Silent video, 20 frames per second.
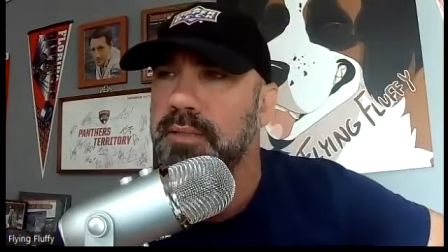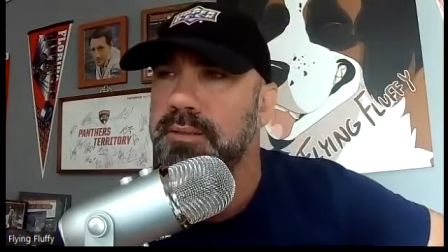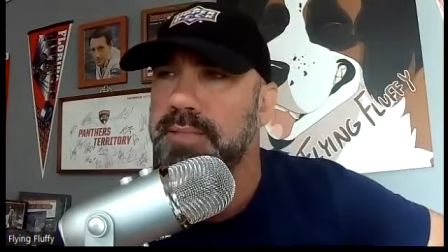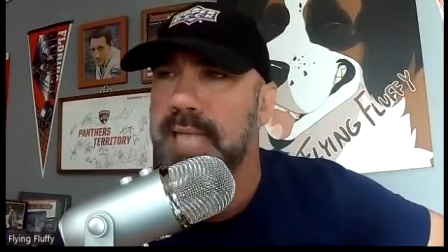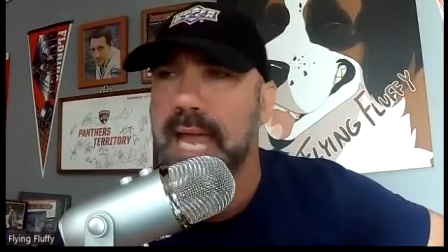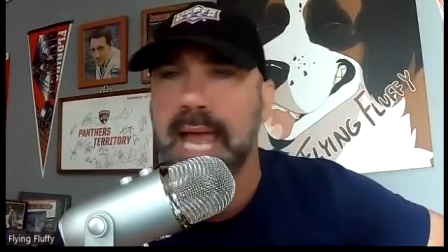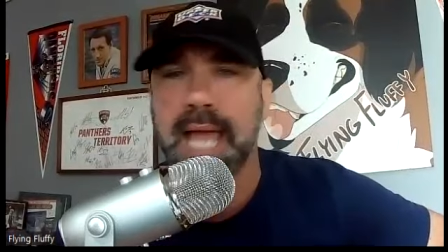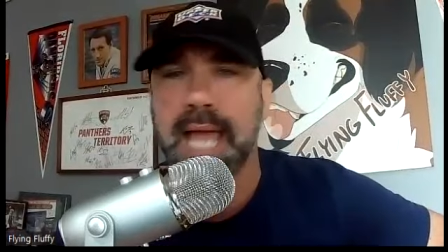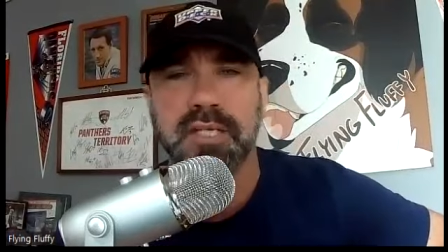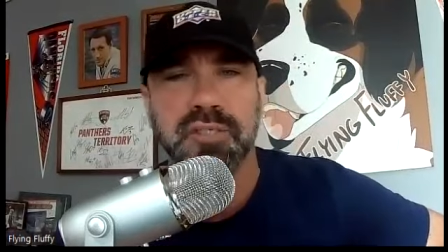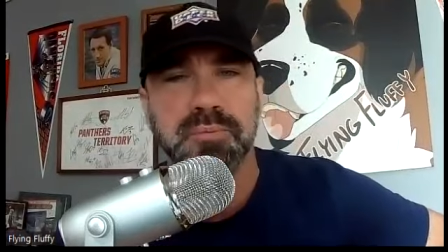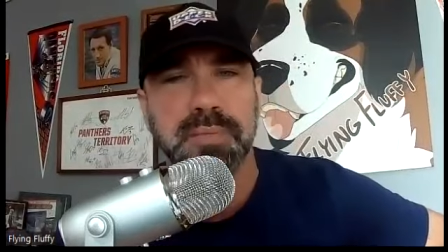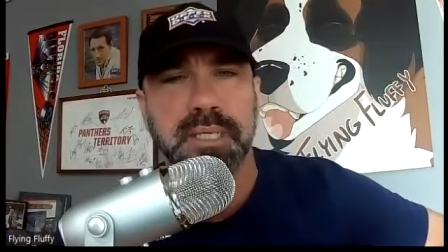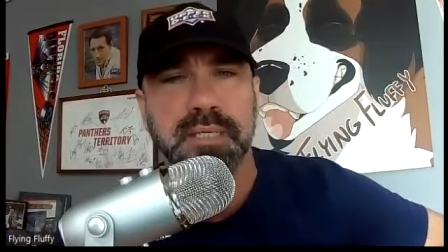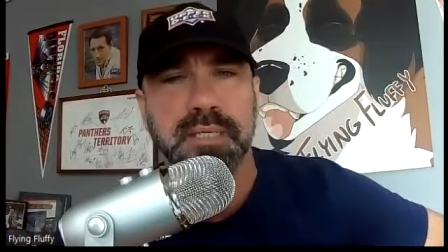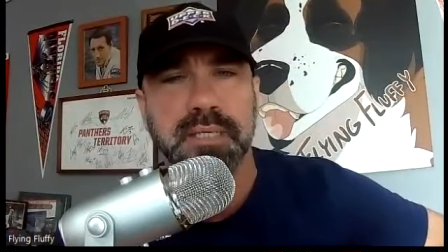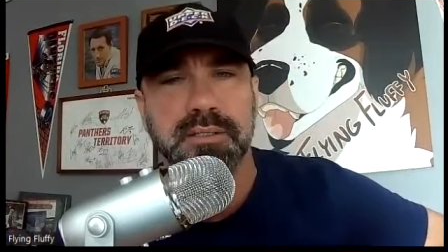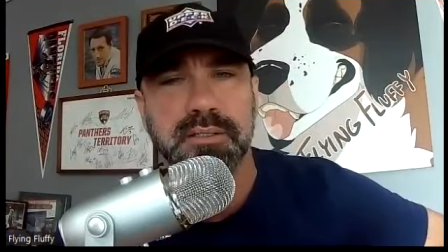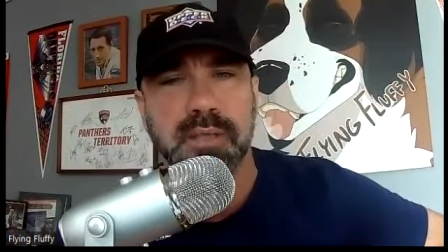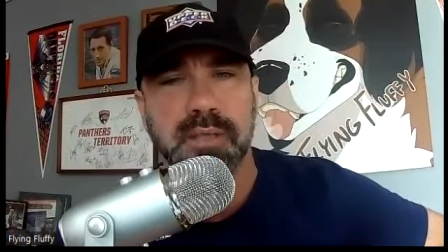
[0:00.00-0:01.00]
tags
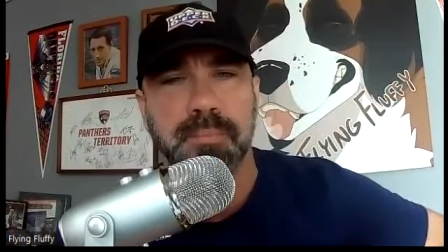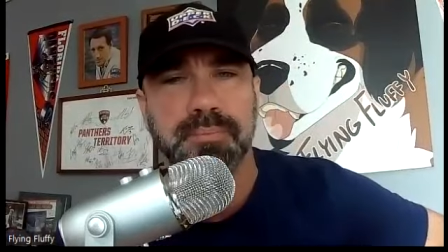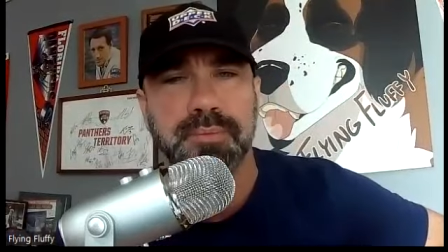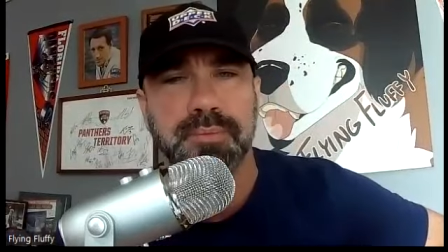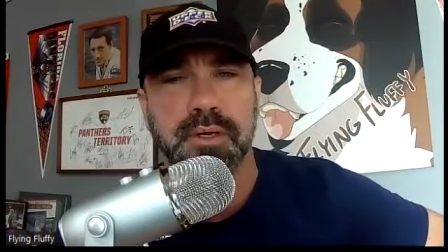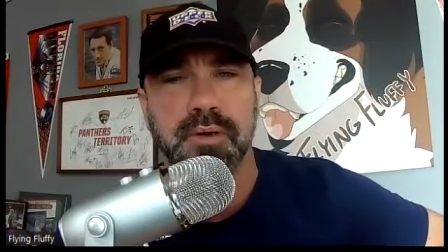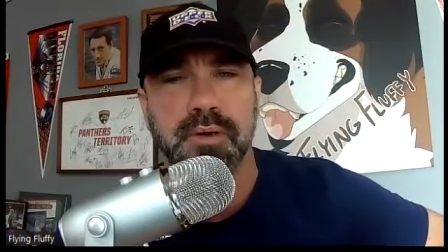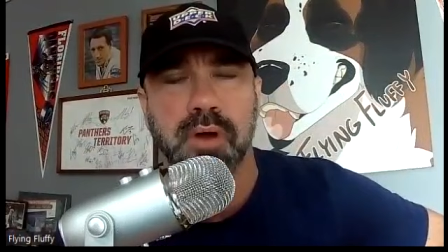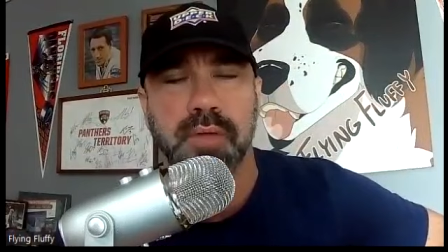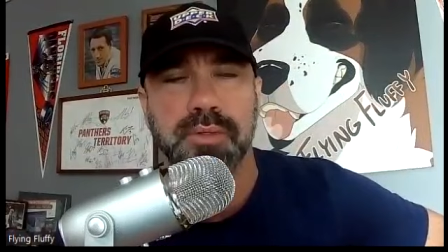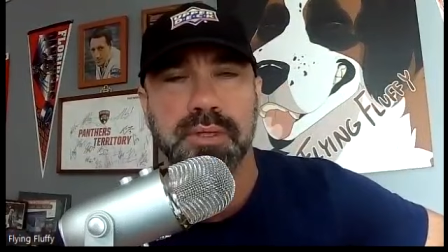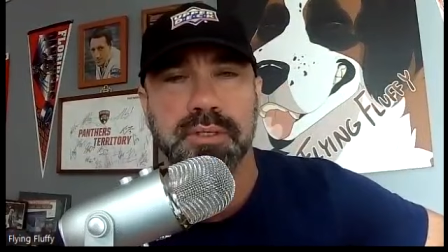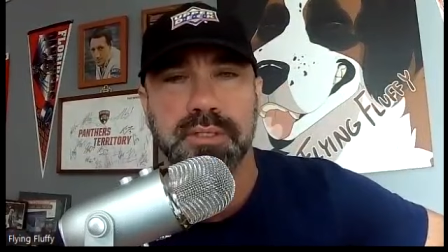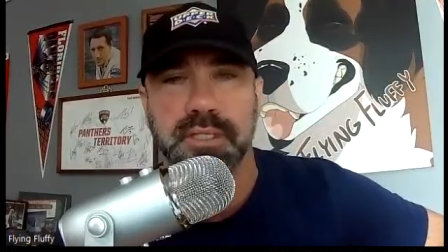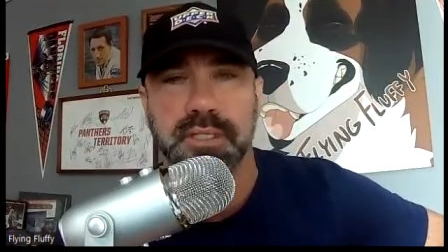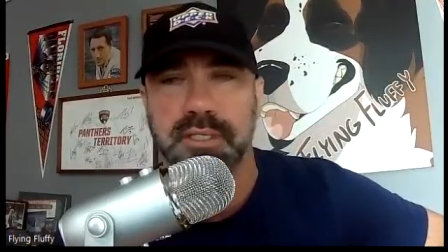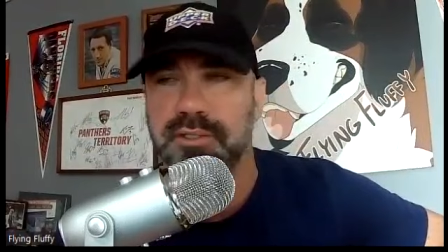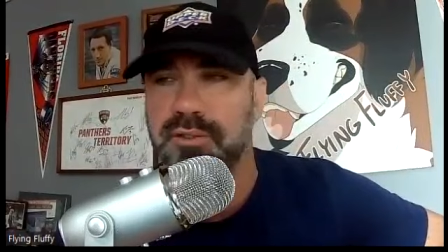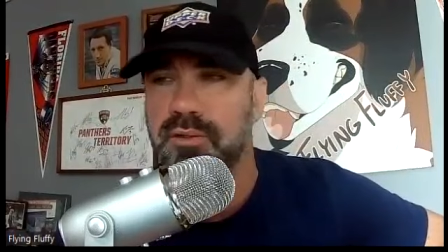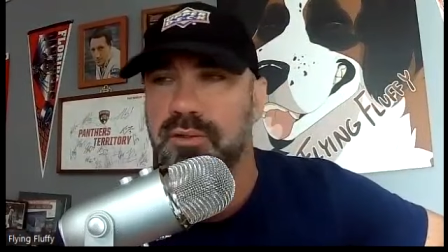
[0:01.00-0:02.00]
me to something on the
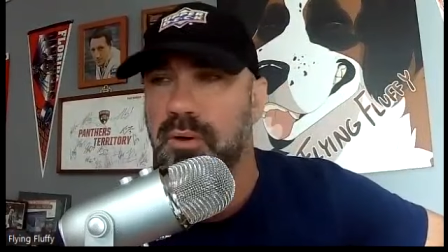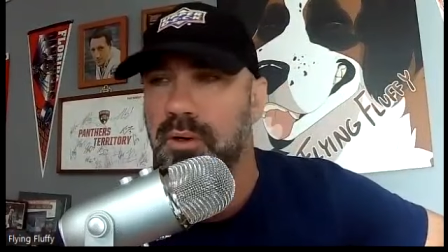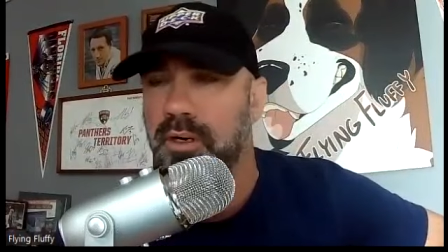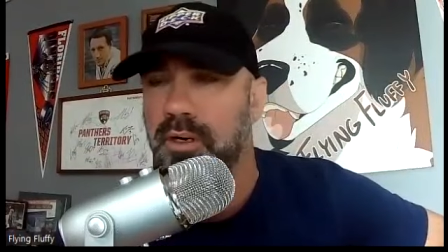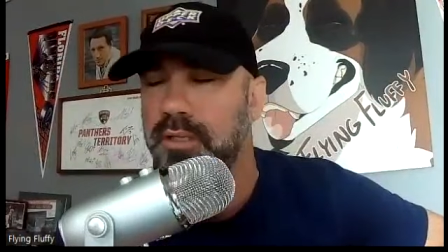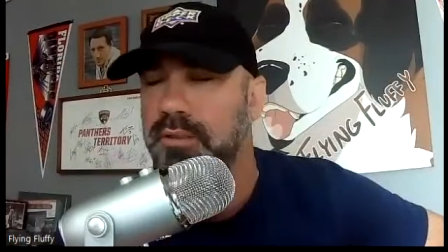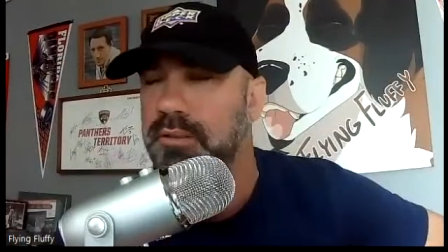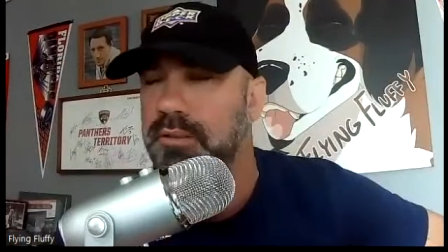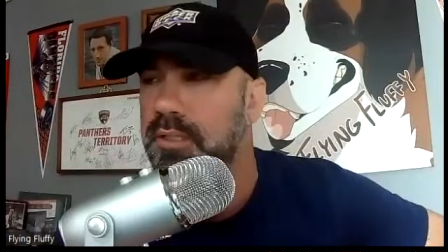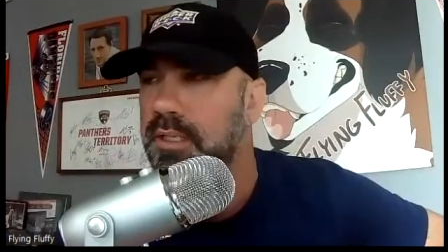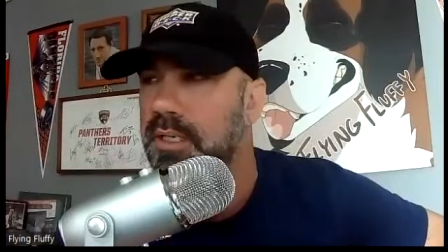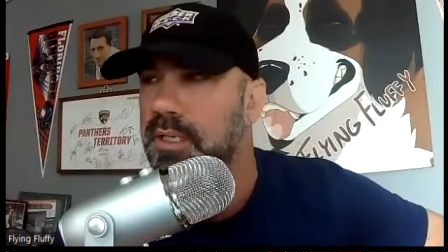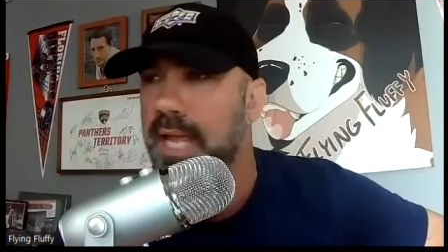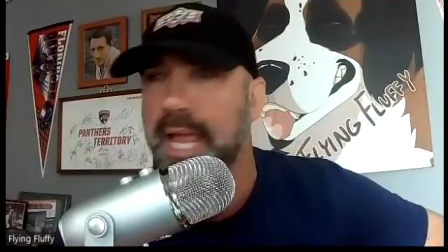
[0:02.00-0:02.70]
Discord.